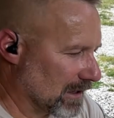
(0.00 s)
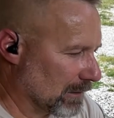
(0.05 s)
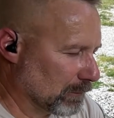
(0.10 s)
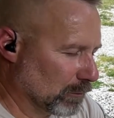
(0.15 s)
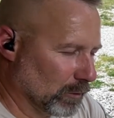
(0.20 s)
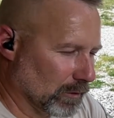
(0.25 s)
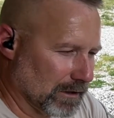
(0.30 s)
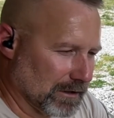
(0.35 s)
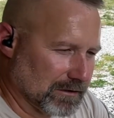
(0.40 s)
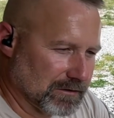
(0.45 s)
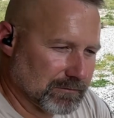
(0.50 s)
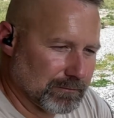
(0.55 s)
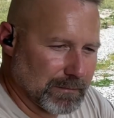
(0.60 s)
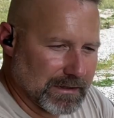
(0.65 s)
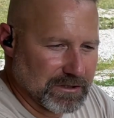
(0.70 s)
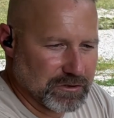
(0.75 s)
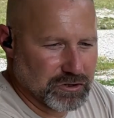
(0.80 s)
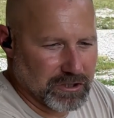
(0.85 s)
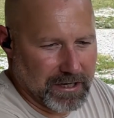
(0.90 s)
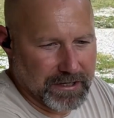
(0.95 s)
I'm going to
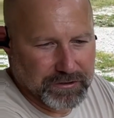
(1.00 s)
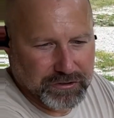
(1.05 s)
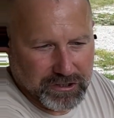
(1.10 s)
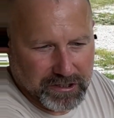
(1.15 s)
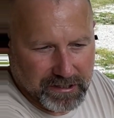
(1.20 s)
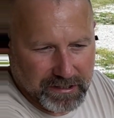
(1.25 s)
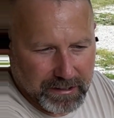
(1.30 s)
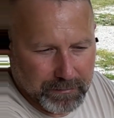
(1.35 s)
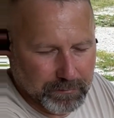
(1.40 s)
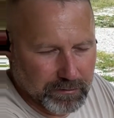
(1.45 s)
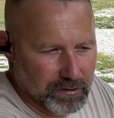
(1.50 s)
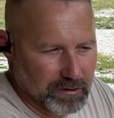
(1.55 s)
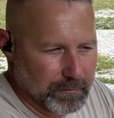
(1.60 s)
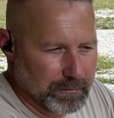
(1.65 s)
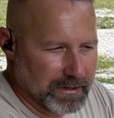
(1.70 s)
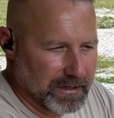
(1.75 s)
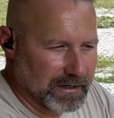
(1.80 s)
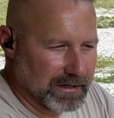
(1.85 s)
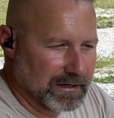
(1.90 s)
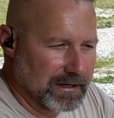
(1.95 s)
be changing it up a little
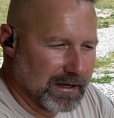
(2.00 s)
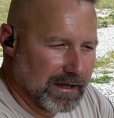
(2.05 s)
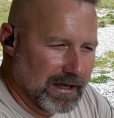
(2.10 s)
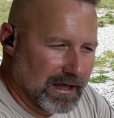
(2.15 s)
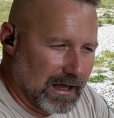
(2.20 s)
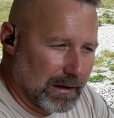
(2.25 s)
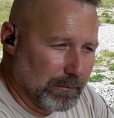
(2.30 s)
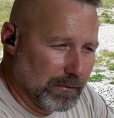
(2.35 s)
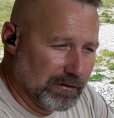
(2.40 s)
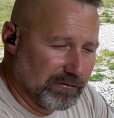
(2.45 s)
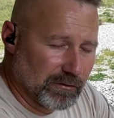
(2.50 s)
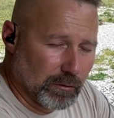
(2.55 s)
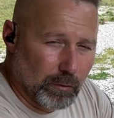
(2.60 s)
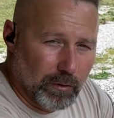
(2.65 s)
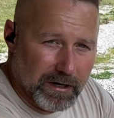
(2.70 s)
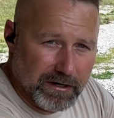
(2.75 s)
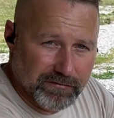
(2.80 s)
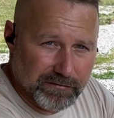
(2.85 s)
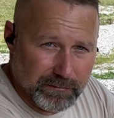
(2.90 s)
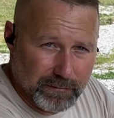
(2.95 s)
bit. I'm moving
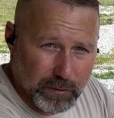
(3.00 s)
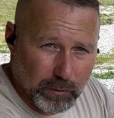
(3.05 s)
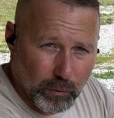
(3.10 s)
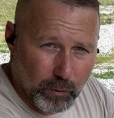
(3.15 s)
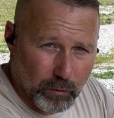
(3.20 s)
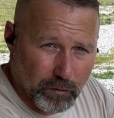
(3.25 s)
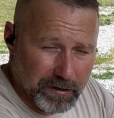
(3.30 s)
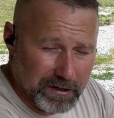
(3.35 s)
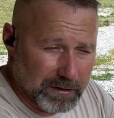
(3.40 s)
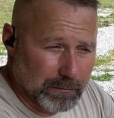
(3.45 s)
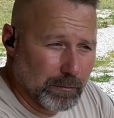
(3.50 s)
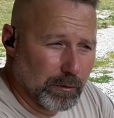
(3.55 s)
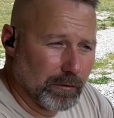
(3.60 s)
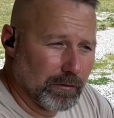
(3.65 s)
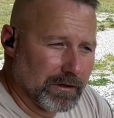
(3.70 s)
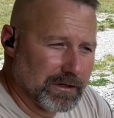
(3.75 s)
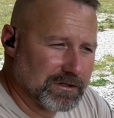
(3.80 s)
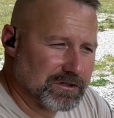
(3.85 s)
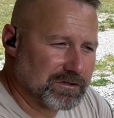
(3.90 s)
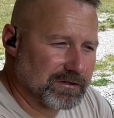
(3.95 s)
away from the Hornady
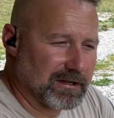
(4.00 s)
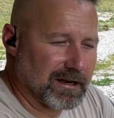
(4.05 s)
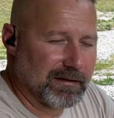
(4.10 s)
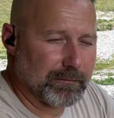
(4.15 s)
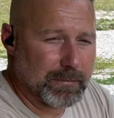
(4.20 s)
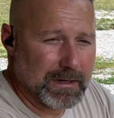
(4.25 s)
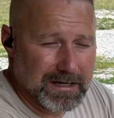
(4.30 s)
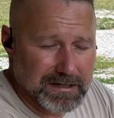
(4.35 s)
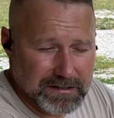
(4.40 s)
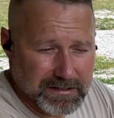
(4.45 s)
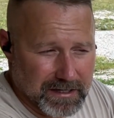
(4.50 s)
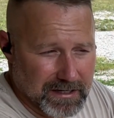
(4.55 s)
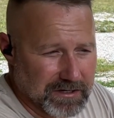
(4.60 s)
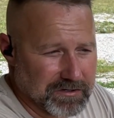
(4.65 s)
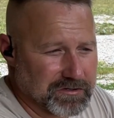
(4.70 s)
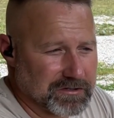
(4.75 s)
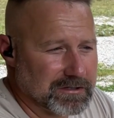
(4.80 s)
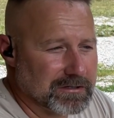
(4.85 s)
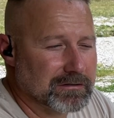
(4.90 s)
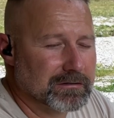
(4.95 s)
bullets that I've been
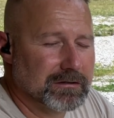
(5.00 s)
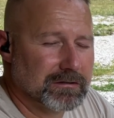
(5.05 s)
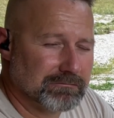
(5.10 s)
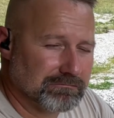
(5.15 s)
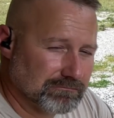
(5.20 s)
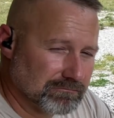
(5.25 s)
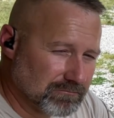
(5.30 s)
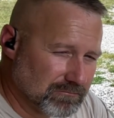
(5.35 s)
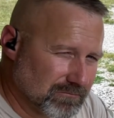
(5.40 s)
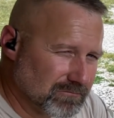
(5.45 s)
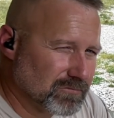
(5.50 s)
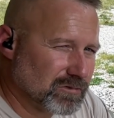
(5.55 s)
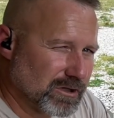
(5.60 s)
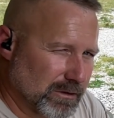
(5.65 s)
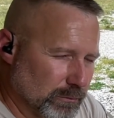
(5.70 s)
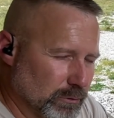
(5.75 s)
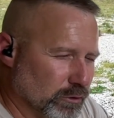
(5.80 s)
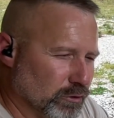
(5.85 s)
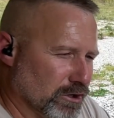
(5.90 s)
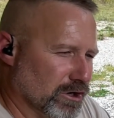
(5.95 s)
testing
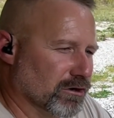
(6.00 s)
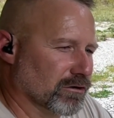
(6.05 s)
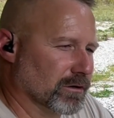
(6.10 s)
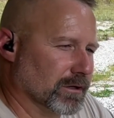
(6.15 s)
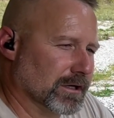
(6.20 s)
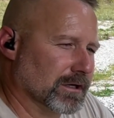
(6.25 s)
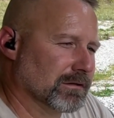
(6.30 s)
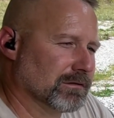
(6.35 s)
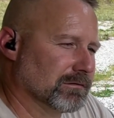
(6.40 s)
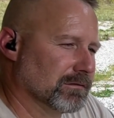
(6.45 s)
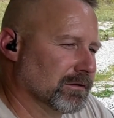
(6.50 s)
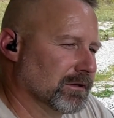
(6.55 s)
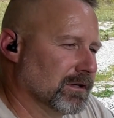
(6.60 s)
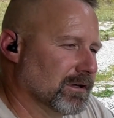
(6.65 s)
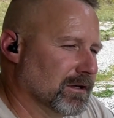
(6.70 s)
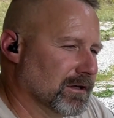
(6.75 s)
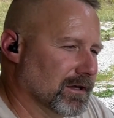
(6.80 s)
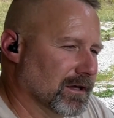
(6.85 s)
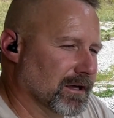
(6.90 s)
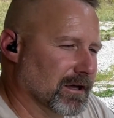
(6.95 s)
temporarily
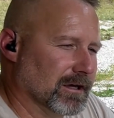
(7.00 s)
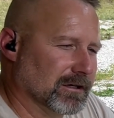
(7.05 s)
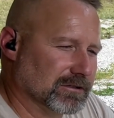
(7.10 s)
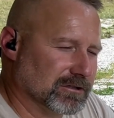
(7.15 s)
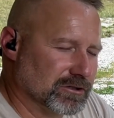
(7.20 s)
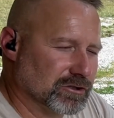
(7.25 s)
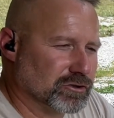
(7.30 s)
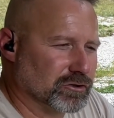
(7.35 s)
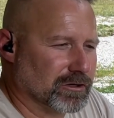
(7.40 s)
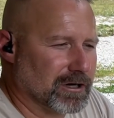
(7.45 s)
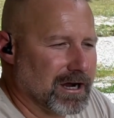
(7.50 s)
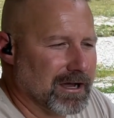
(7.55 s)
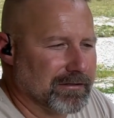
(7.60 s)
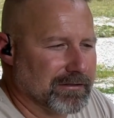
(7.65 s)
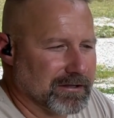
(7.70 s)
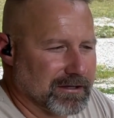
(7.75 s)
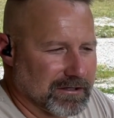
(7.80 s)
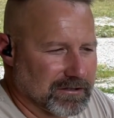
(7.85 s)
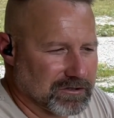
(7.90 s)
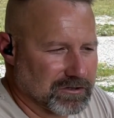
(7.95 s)
uh, to try
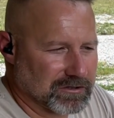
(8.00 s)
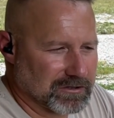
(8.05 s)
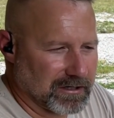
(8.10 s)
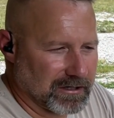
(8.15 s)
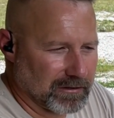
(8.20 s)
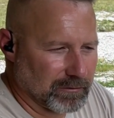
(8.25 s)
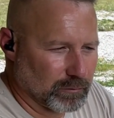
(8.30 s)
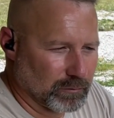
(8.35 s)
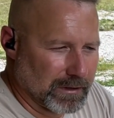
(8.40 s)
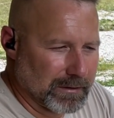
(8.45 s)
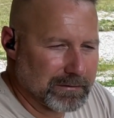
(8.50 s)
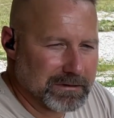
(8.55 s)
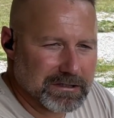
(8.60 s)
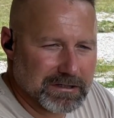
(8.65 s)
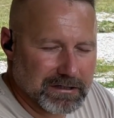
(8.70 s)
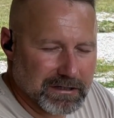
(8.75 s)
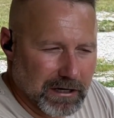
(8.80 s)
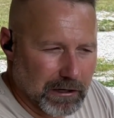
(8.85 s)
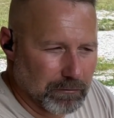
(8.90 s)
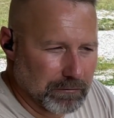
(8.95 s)
this uh,
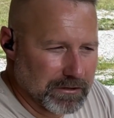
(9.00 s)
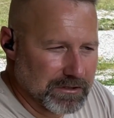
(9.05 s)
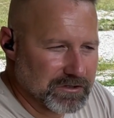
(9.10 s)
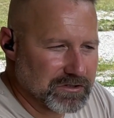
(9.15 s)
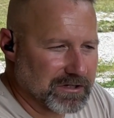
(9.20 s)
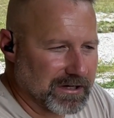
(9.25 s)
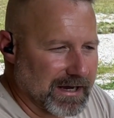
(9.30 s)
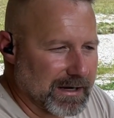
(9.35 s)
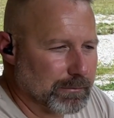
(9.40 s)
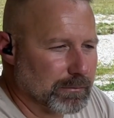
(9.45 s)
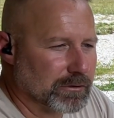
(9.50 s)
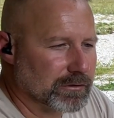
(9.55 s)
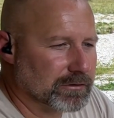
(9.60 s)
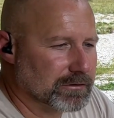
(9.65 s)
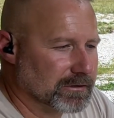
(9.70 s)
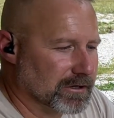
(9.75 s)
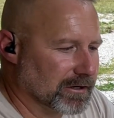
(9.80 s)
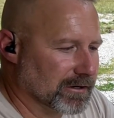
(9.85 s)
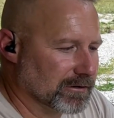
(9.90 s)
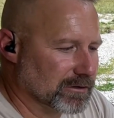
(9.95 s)
Remington Golden Saber
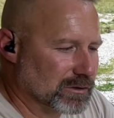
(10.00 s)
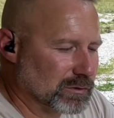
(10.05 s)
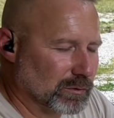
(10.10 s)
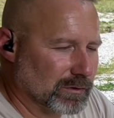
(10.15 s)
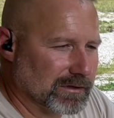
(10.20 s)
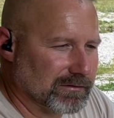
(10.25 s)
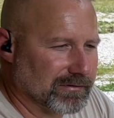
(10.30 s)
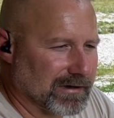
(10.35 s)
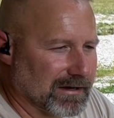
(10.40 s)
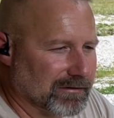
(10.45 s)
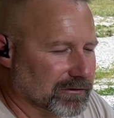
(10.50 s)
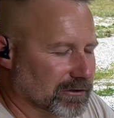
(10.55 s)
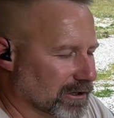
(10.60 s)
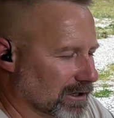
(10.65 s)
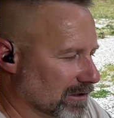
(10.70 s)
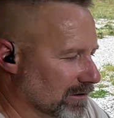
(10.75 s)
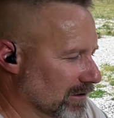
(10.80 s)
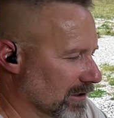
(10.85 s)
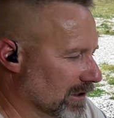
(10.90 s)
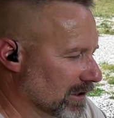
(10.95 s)
125
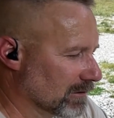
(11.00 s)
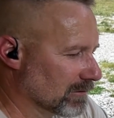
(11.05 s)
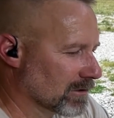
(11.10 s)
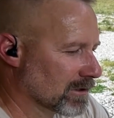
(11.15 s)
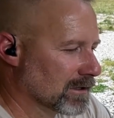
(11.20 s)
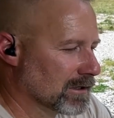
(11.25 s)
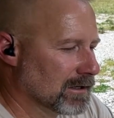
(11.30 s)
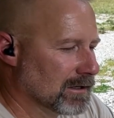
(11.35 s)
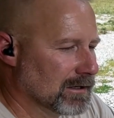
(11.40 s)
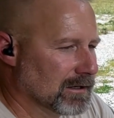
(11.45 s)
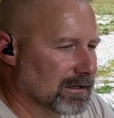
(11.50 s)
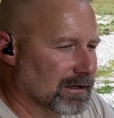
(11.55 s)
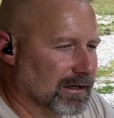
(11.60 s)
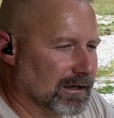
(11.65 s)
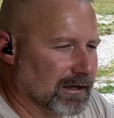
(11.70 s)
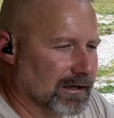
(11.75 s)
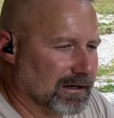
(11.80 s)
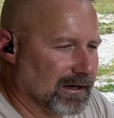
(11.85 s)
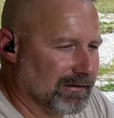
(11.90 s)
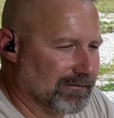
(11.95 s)
grain load.
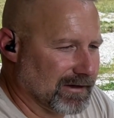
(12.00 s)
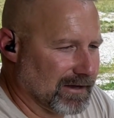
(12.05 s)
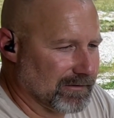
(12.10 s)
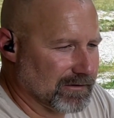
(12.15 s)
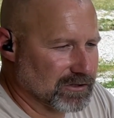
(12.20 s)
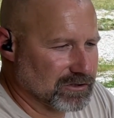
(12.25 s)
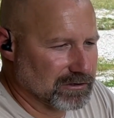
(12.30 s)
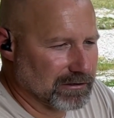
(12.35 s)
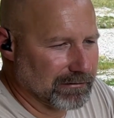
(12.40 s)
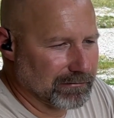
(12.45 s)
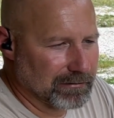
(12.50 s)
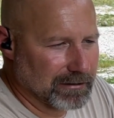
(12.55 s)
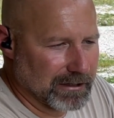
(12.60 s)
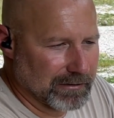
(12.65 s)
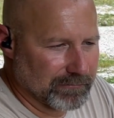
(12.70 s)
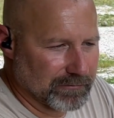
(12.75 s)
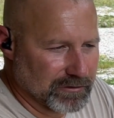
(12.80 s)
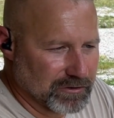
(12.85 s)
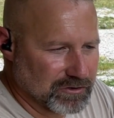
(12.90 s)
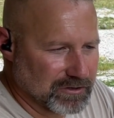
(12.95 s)
Uh, I've had this loaded
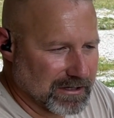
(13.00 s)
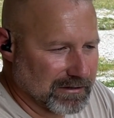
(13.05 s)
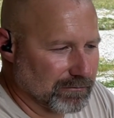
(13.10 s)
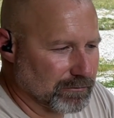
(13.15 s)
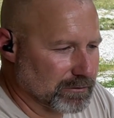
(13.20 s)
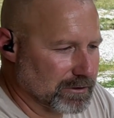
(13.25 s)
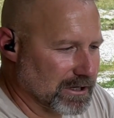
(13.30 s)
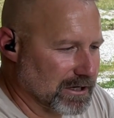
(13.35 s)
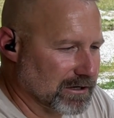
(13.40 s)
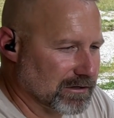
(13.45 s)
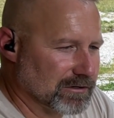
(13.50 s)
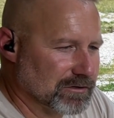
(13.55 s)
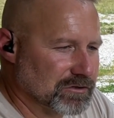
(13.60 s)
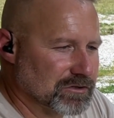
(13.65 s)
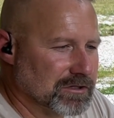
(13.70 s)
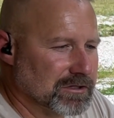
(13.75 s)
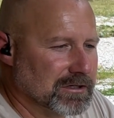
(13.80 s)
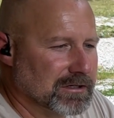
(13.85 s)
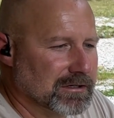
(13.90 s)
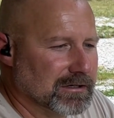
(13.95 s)
up for several
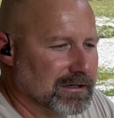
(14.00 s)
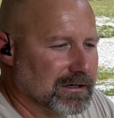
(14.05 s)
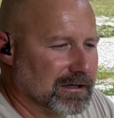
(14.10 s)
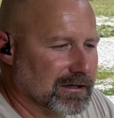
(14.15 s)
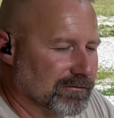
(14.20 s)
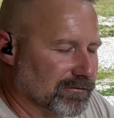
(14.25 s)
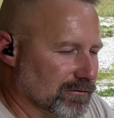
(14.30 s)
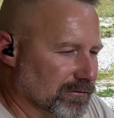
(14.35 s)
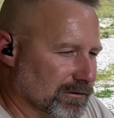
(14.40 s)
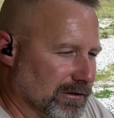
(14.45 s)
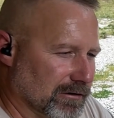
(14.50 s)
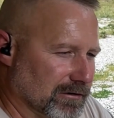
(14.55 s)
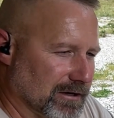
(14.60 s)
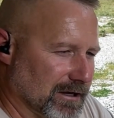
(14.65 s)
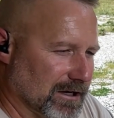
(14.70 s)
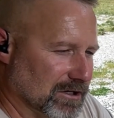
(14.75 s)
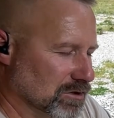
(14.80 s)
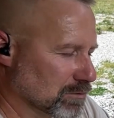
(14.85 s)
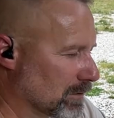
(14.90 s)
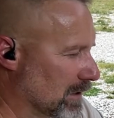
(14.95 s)
years uh, for
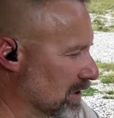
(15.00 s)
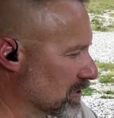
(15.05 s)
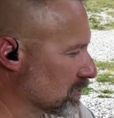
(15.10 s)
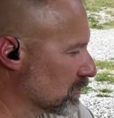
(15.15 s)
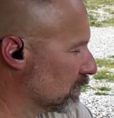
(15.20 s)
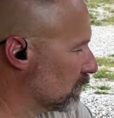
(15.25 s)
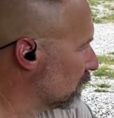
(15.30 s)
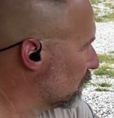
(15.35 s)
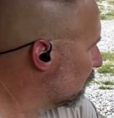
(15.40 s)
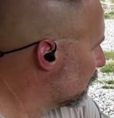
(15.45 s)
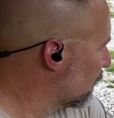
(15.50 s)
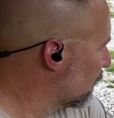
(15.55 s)
38 special,